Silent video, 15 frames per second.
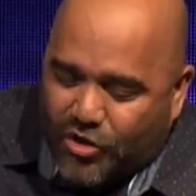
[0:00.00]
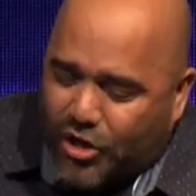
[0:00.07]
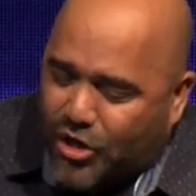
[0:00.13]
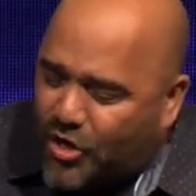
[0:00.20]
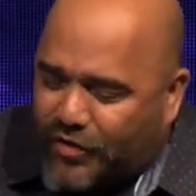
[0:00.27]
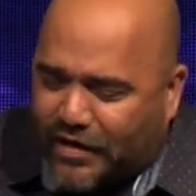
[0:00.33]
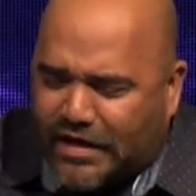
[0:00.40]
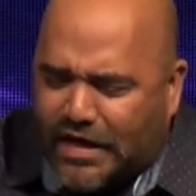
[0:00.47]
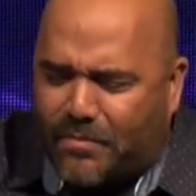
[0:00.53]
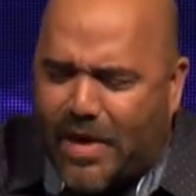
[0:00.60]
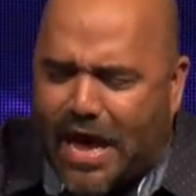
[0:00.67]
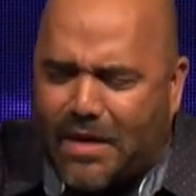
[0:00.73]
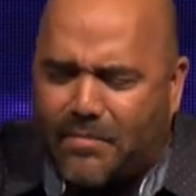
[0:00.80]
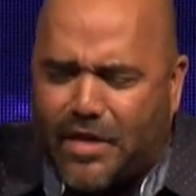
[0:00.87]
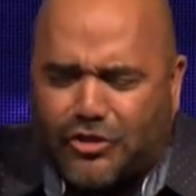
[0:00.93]
You know the
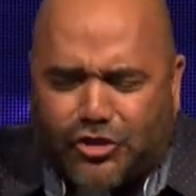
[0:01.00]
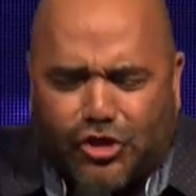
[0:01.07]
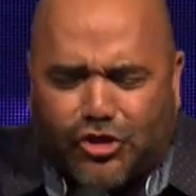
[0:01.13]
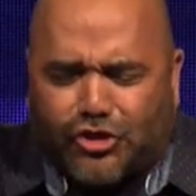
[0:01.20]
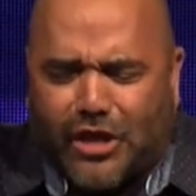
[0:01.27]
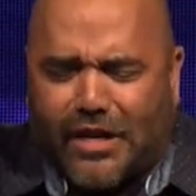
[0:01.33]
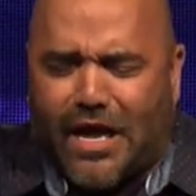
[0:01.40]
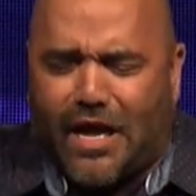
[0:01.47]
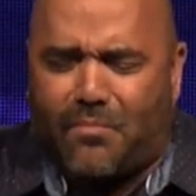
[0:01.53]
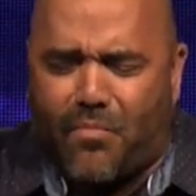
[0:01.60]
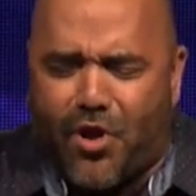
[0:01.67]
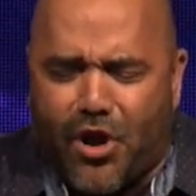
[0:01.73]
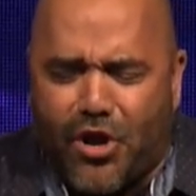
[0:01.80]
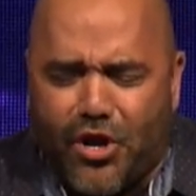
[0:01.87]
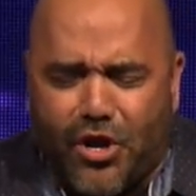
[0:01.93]
commandments you shall not
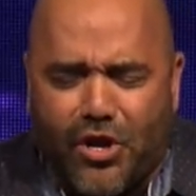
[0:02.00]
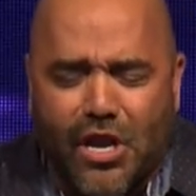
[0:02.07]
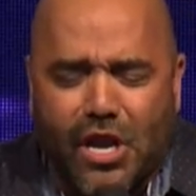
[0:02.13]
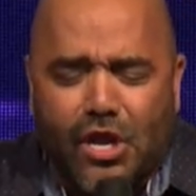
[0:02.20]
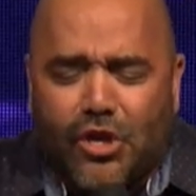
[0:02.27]
murder,